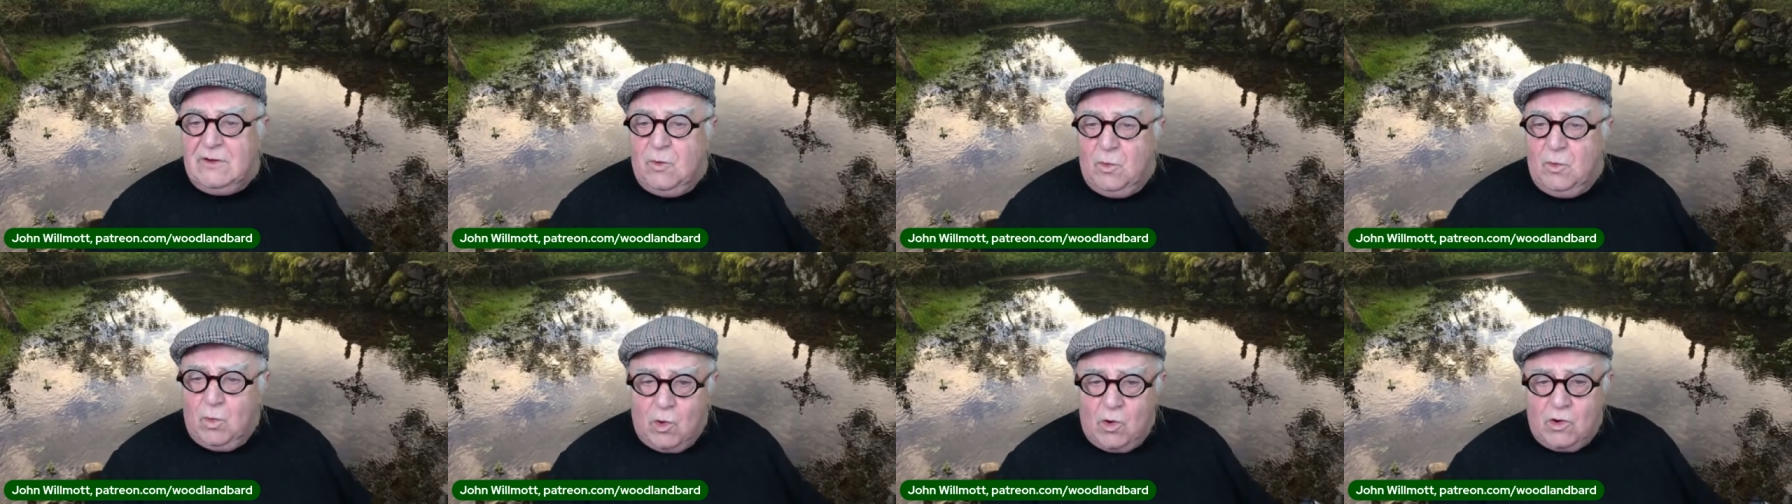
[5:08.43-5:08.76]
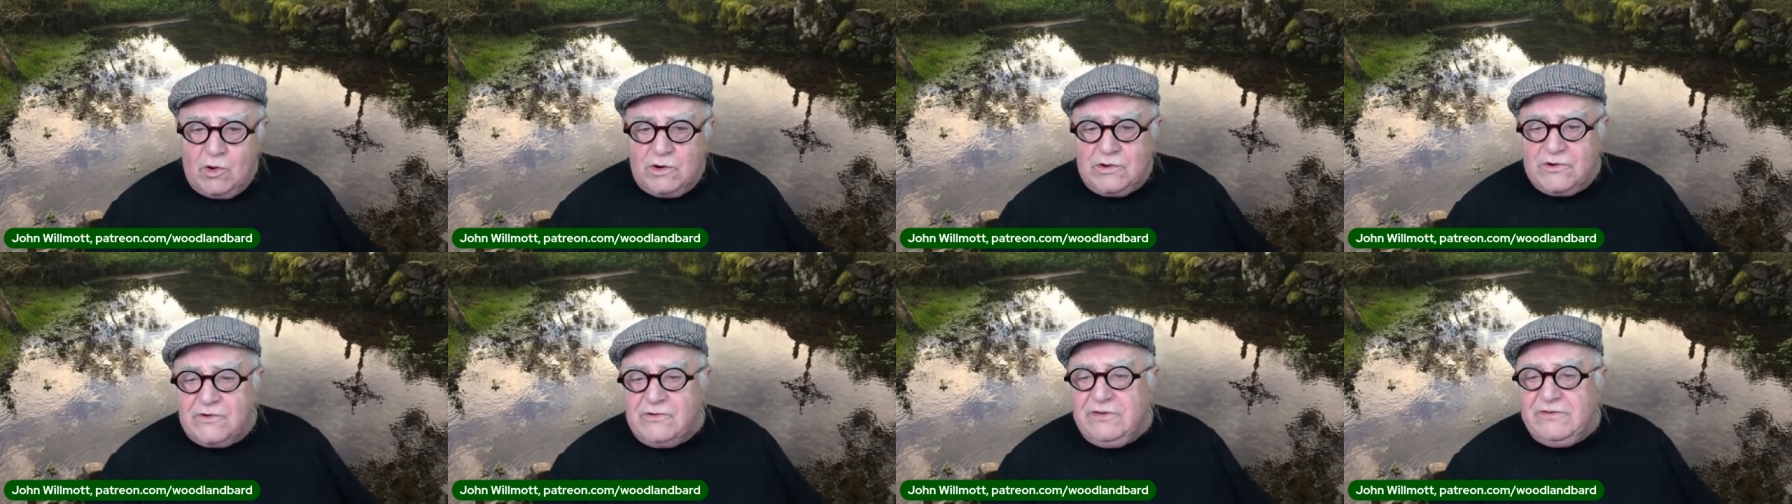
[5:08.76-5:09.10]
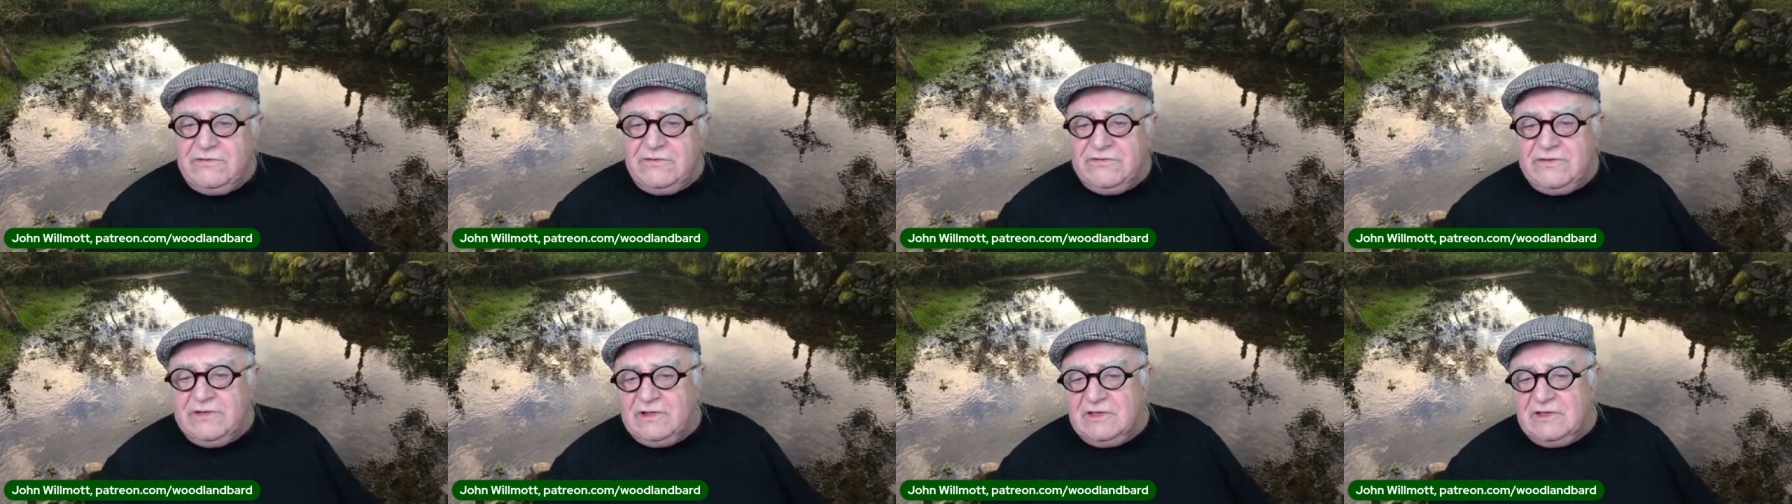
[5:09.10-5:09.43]
water
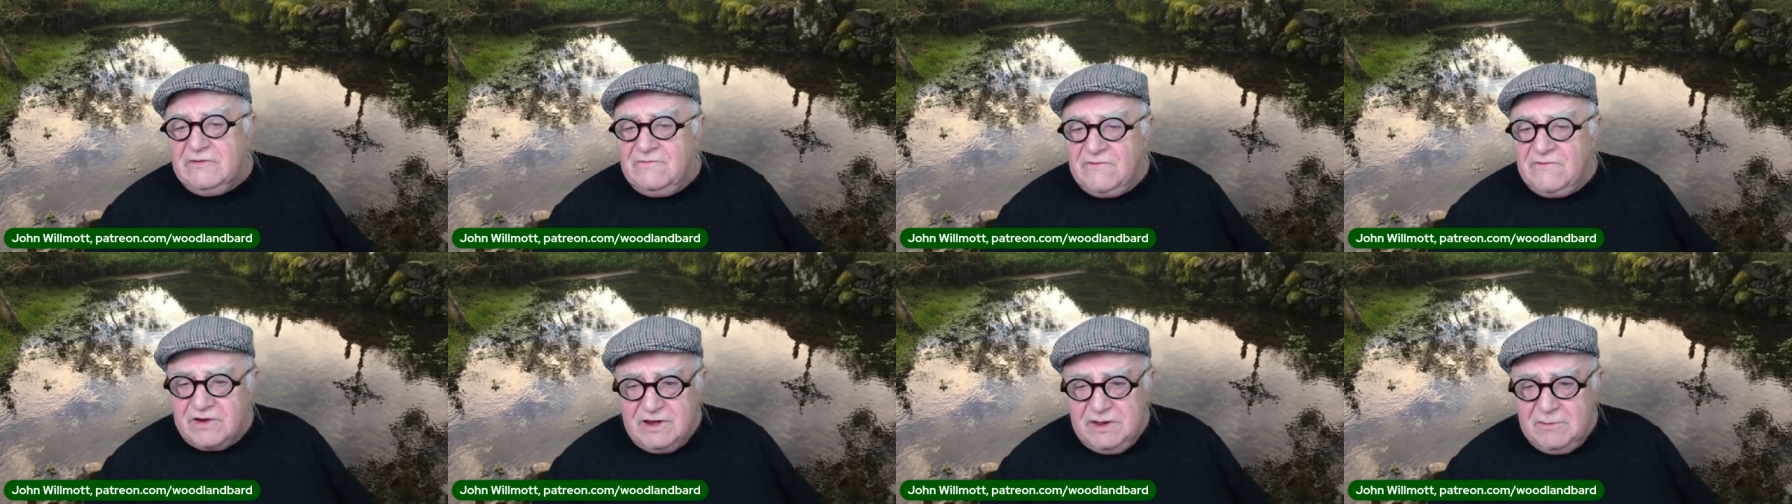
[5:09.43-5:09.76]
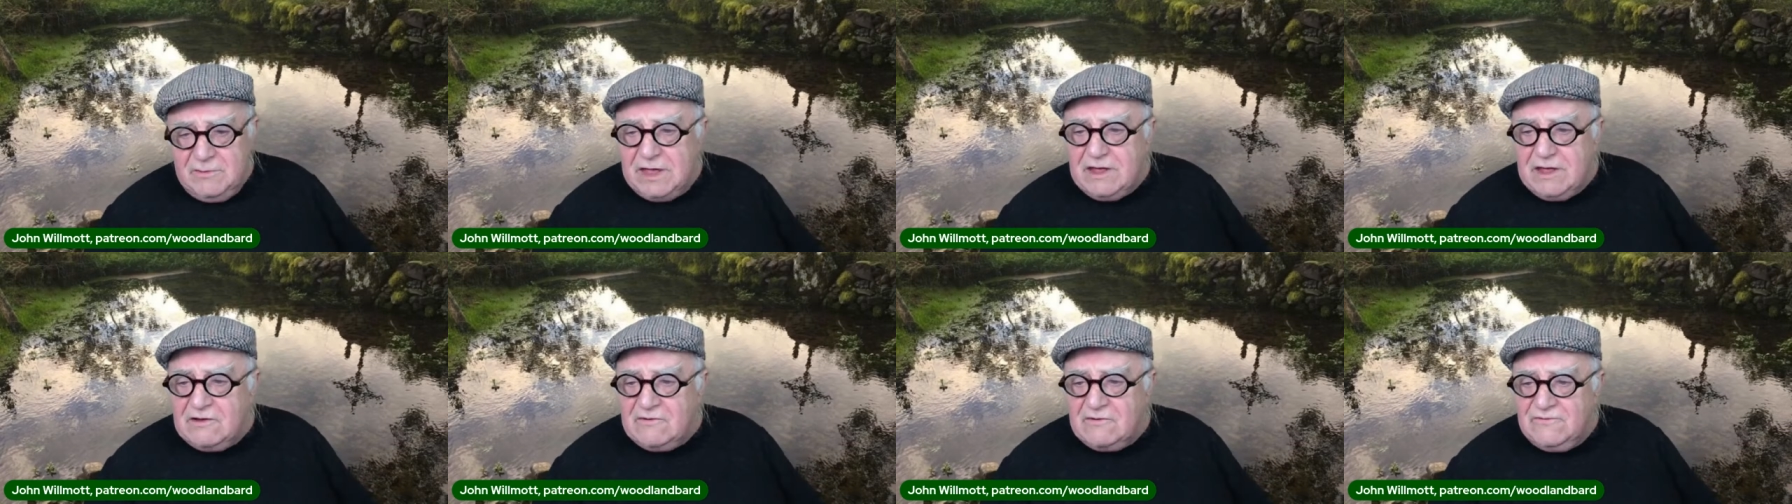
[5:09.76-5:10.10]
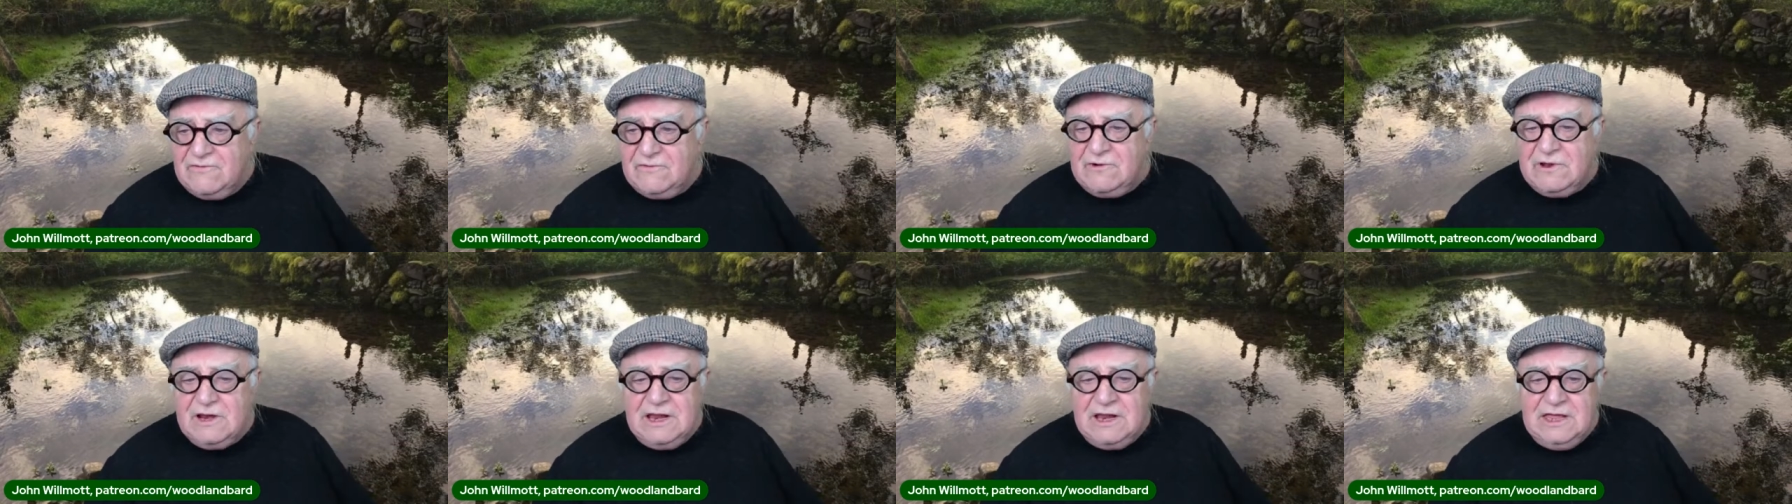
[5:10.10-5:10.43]
is still a very
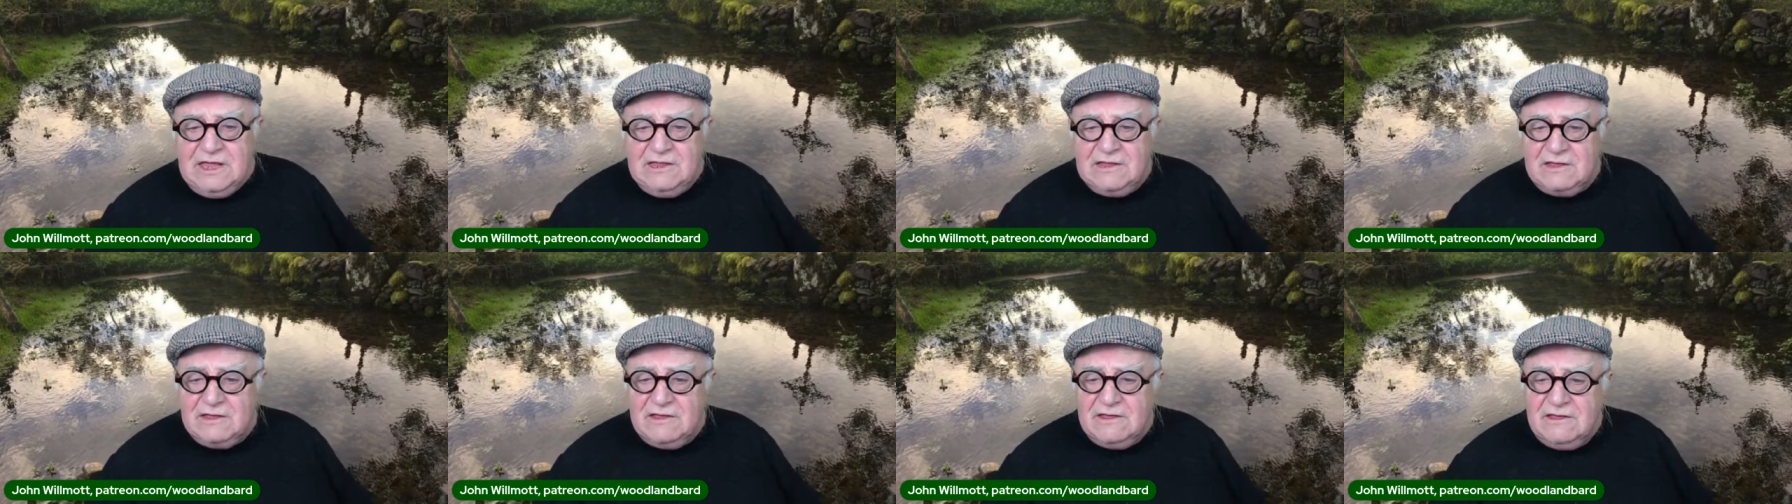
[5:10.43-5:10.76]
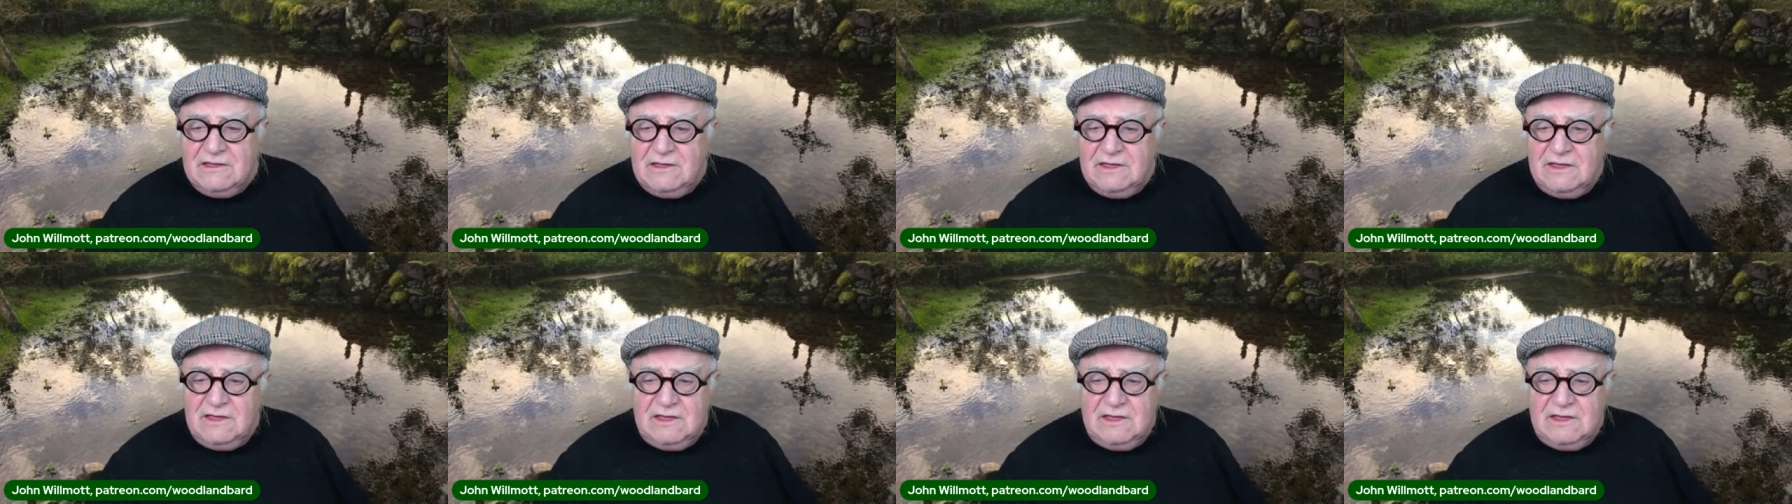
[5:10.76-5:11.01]
powerful cleaner,